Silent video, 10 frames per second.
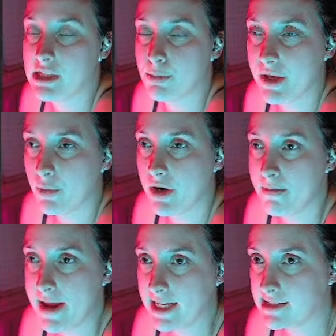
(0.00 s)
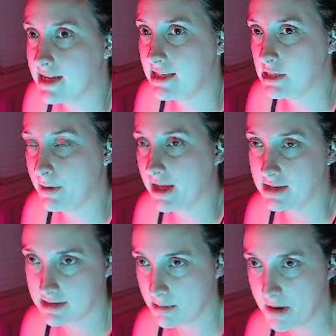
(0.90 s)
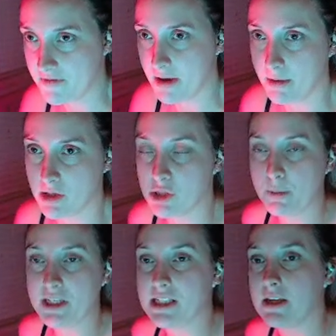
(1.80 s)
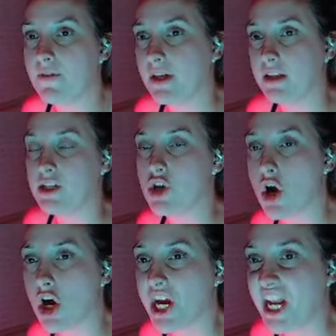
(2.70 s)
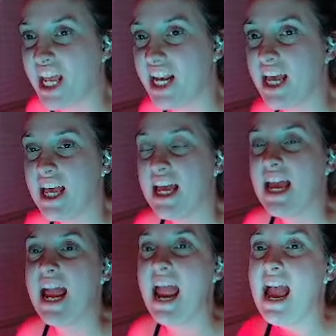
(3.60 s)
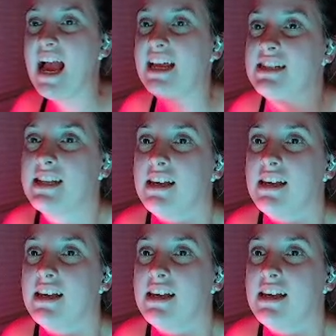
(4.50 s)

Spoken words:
but it wouldn't make sense because some of them are specifically targeted at